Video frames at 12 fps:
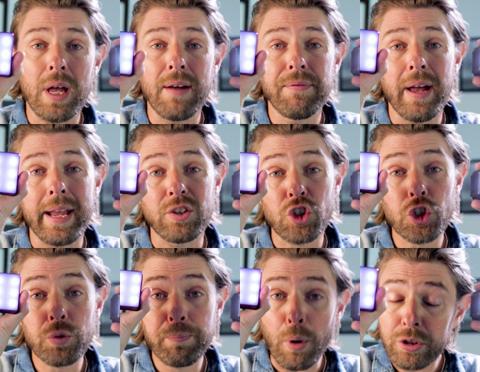to have a
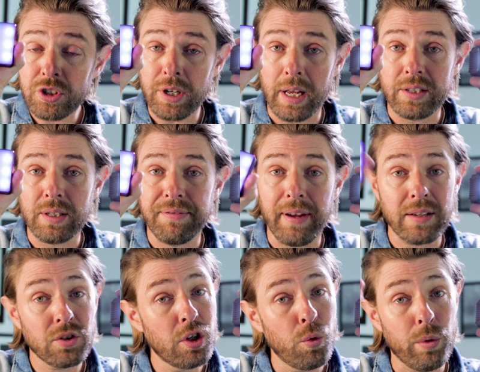spotlight
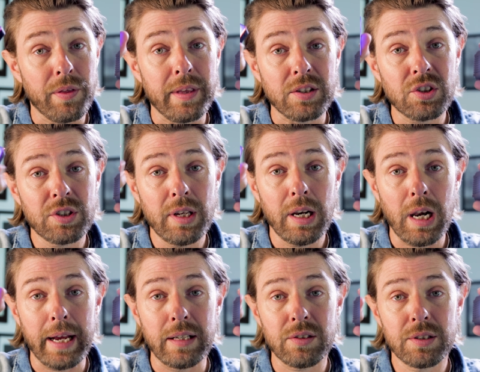effect with this
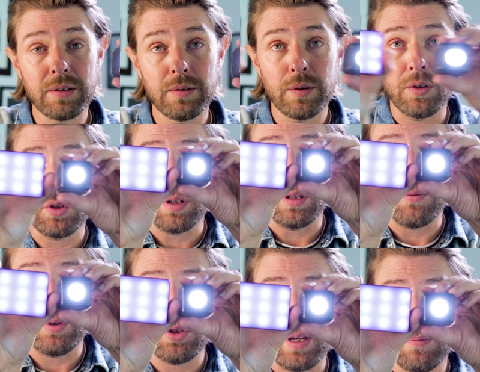light. You can see the
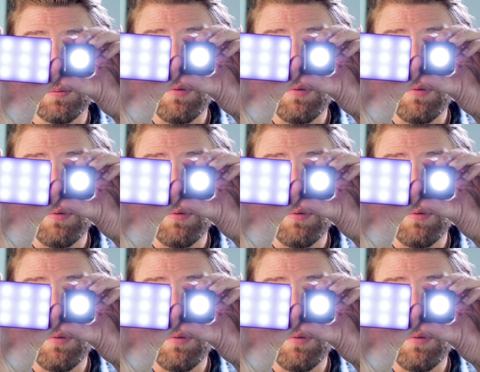difference here.